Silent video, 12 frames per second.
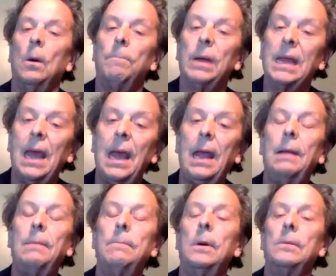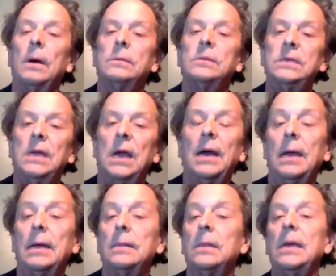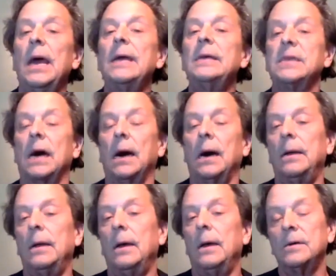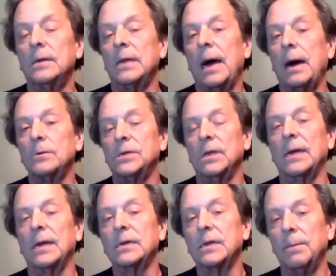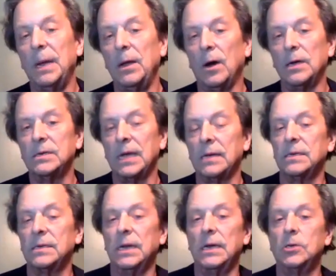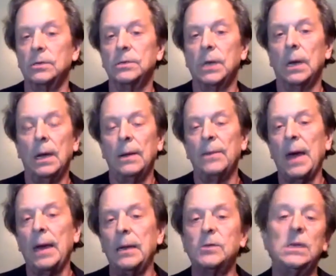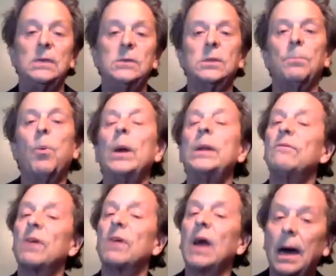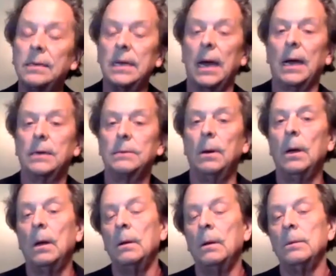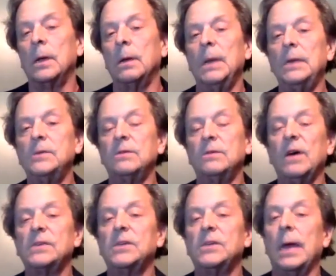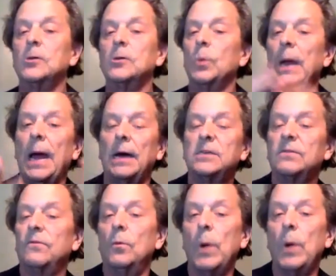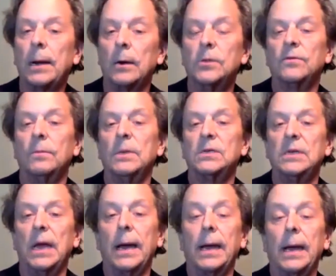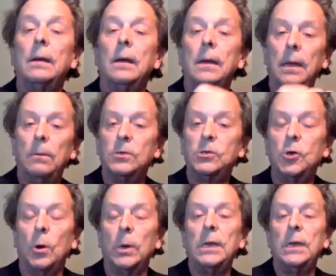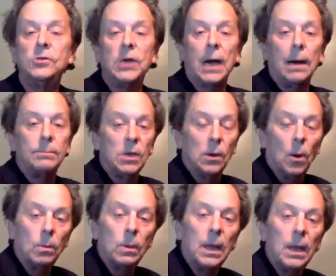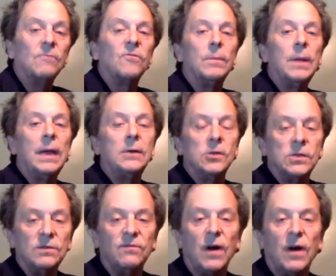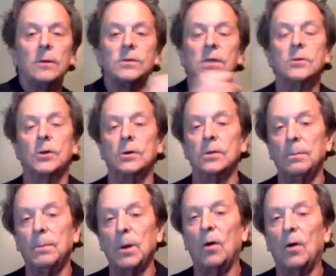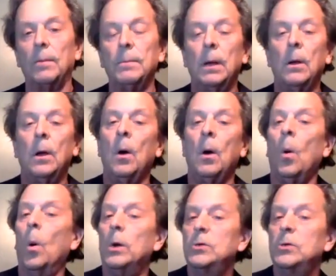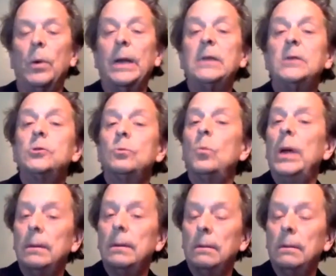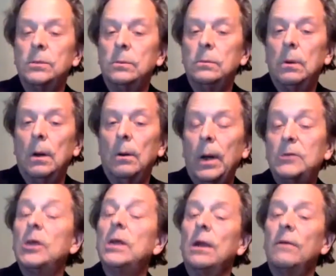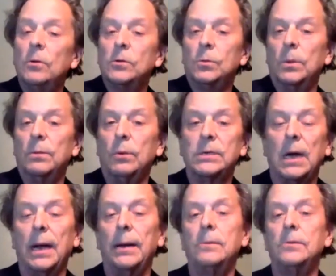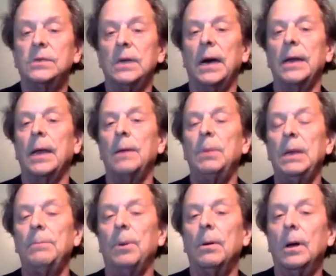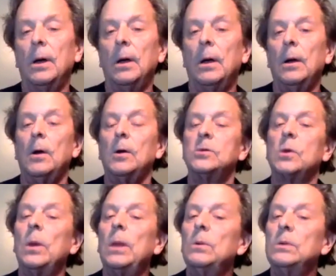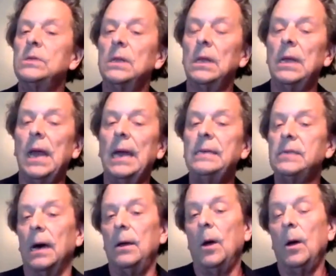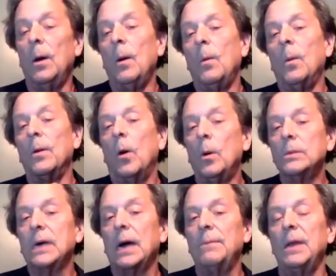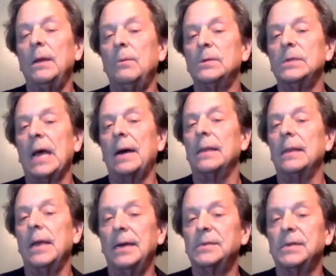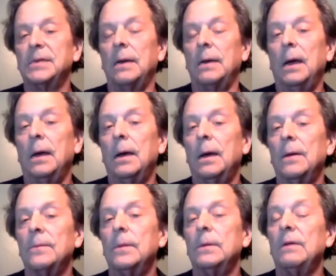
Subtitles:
became the CIA liaison to the House Select Committee on Assassinations. That is, he's the point of contact. The committee's investigators would ask for records from the CIA. It was Joanides' job to go get them from agency files and turn them over, or to arrange interviews with retired CIA people. So he was the liaison. Well, the whole time that he was that liaison, the